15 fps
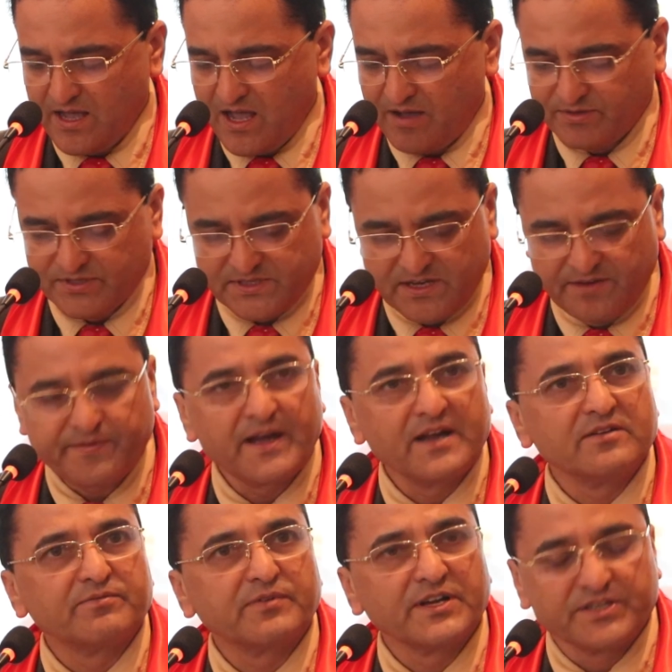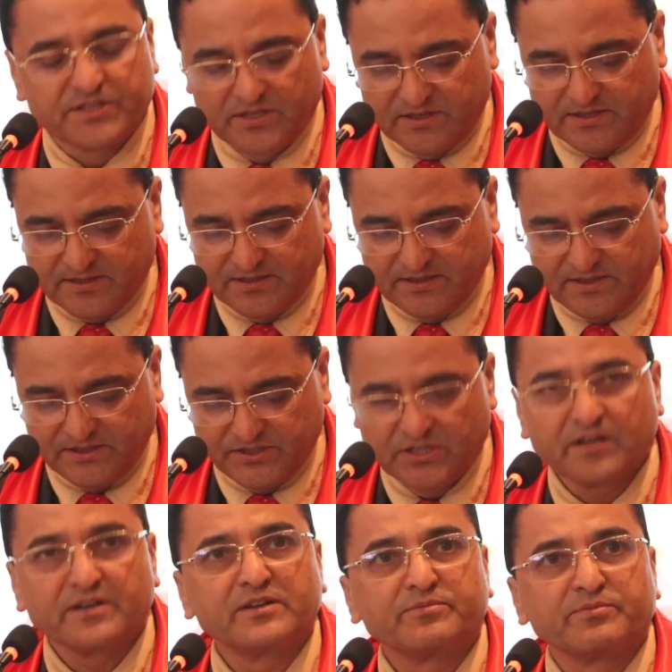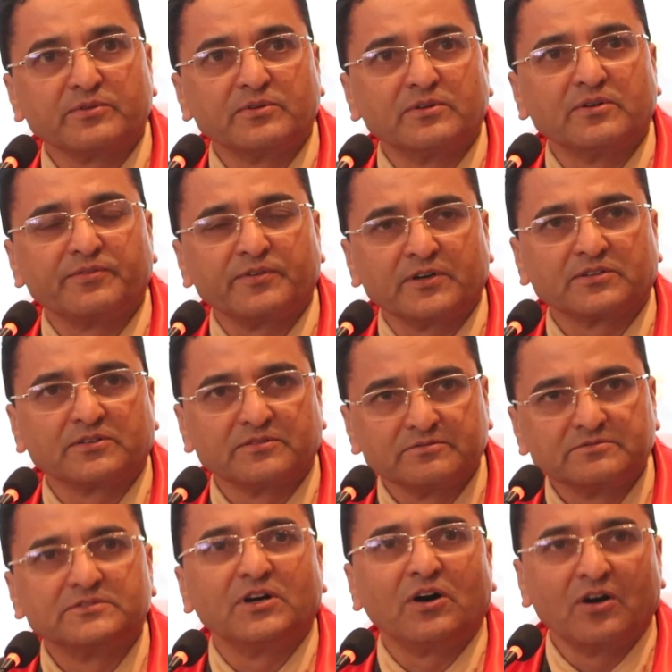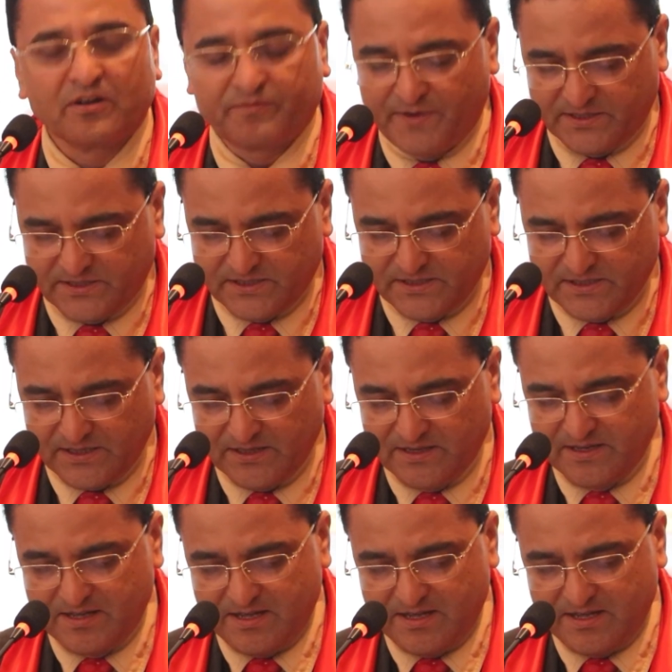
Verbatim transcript: Have a safe and pleasant journey for, for all passengers.